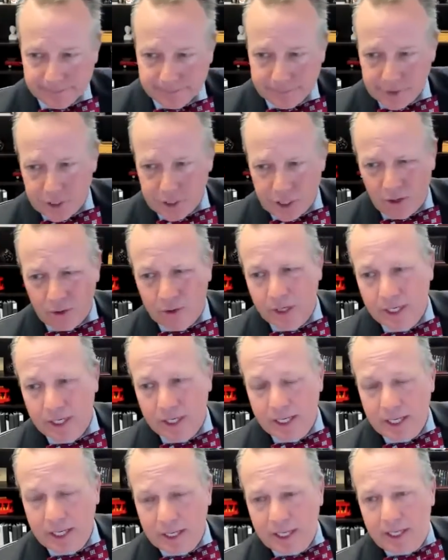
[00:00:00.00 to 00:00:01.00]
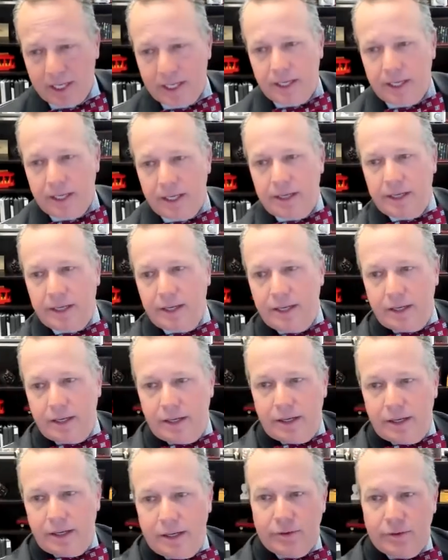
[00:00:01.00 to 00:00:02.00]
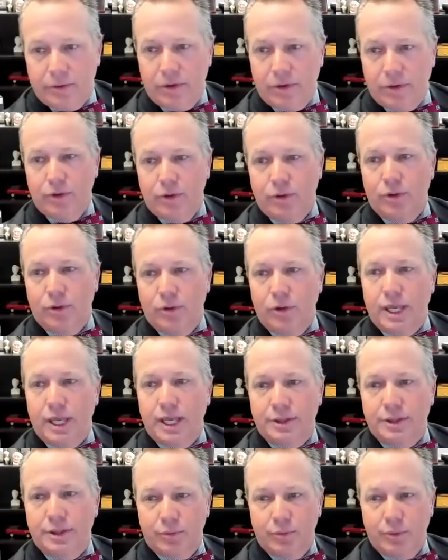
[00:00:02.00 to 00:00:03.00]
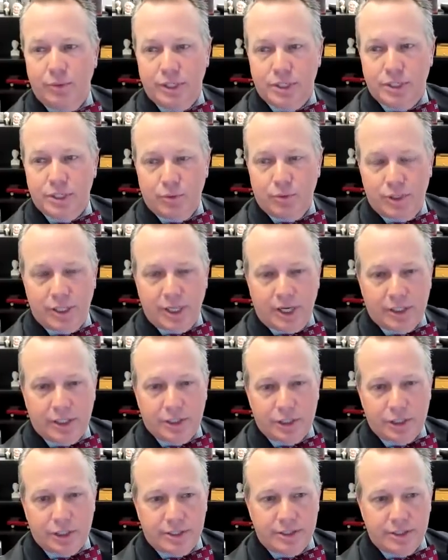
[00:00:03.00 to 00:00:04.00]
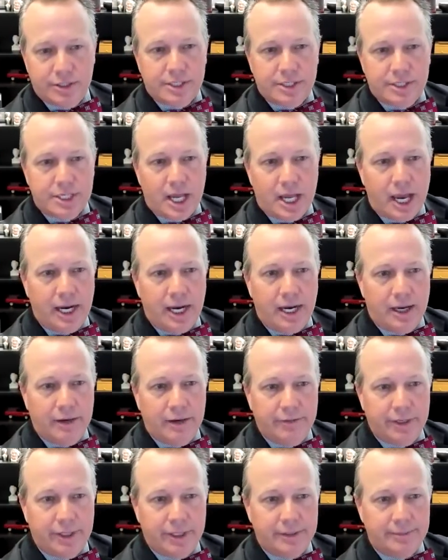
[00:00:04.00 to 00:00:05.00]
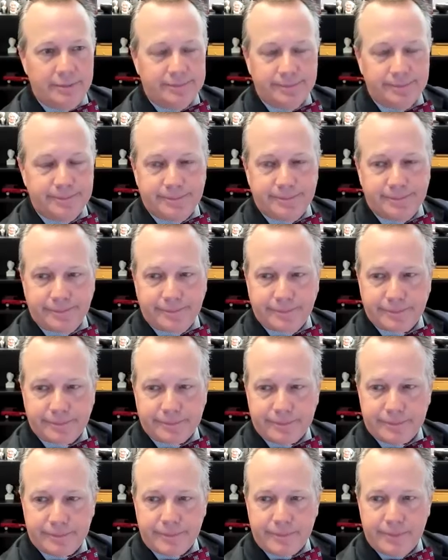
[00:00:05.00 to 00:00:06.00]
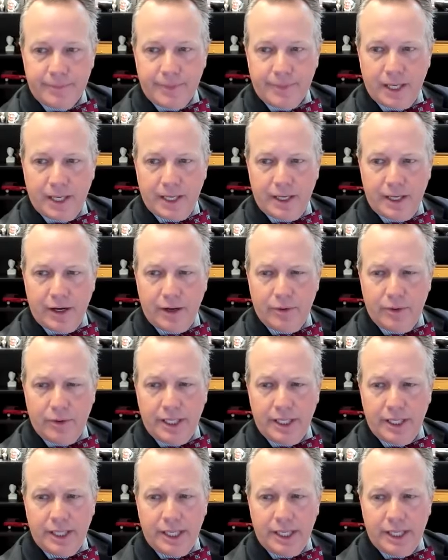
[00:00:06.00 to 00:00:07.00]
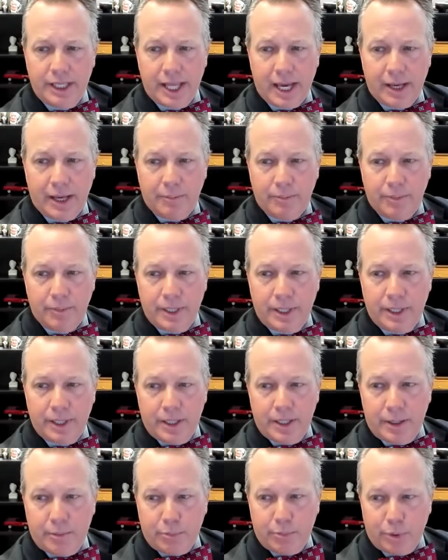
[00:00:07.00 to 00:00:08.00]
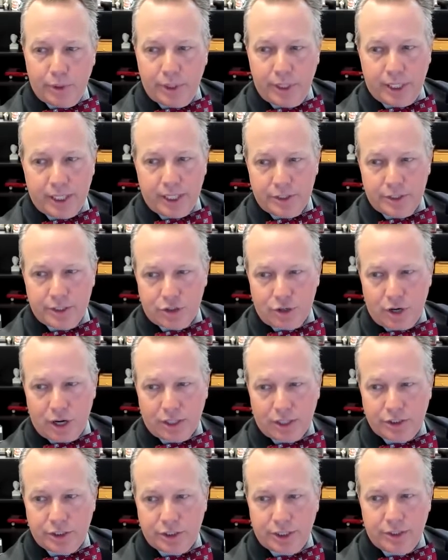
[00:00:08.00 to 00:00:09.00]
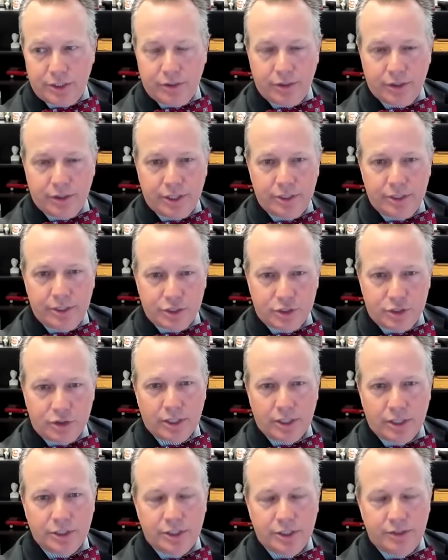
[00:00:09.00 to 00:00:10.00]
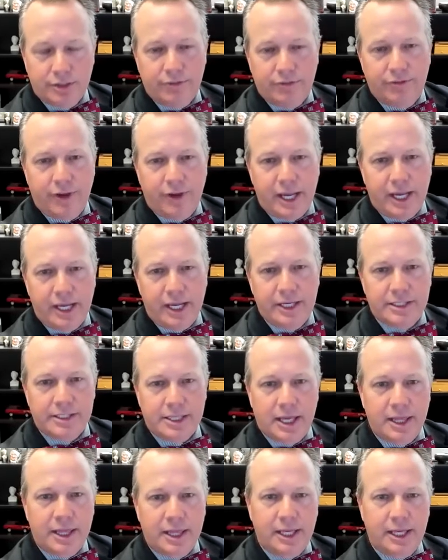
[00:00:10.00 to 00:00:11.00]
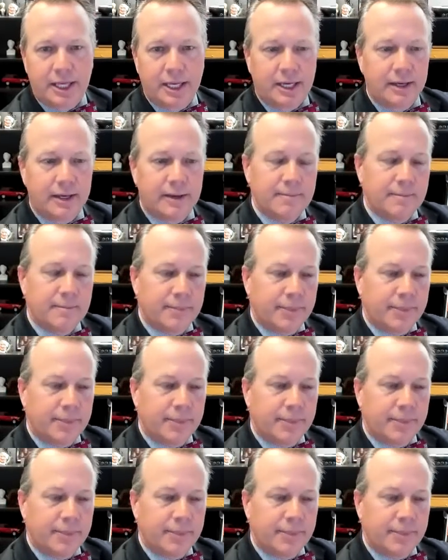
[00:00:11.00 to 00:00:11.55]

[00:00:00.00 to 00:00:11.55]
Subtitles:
So, looking at the risk reduction side of it, in that pre-construction or construction phase, I think